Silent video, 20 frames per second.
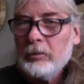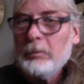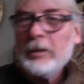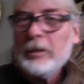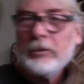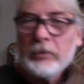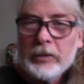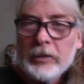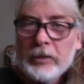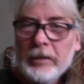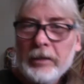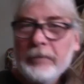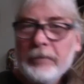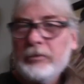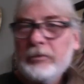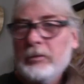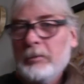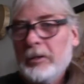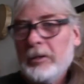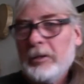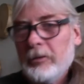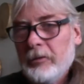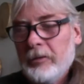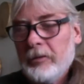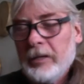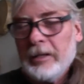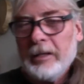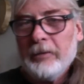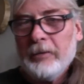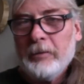other gift, some other
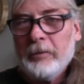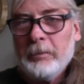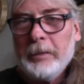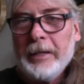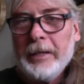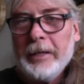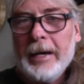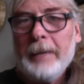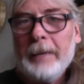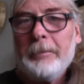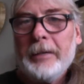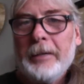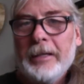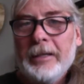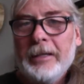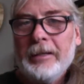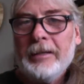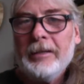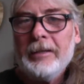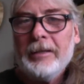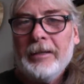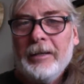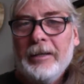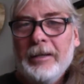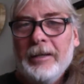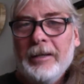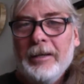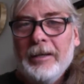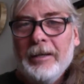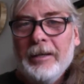thing that would be happening.
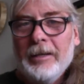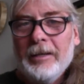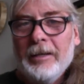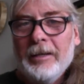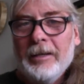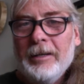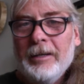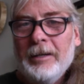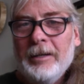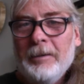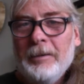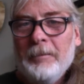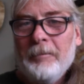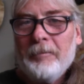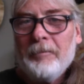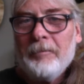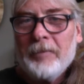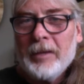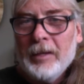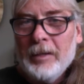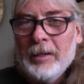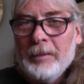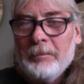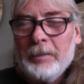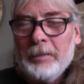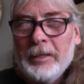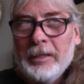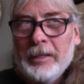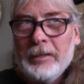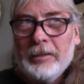Um,
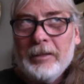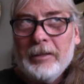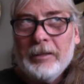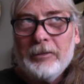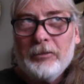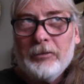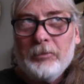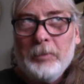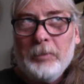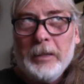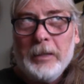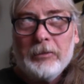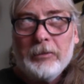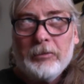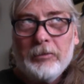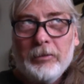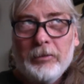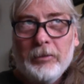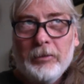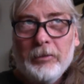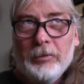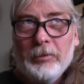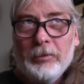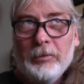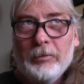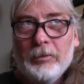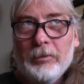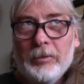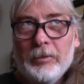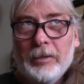but that, that speaks
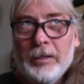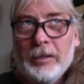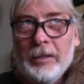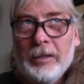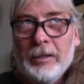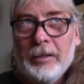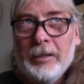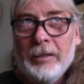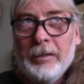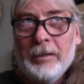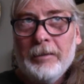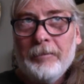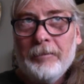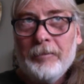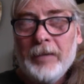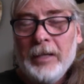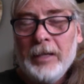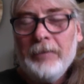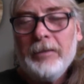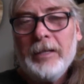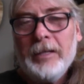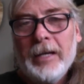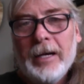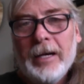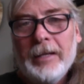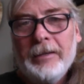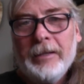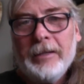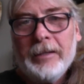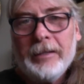to uh, even the
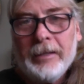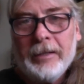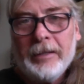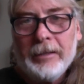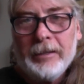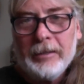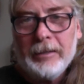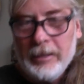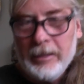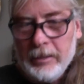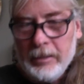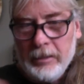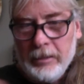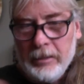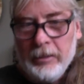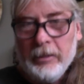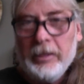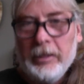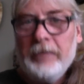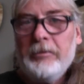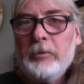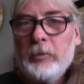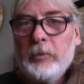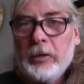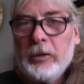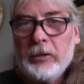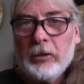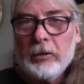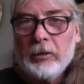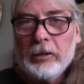idea that, you know, even
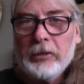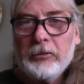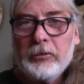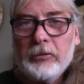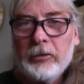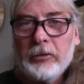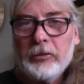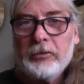with our listeners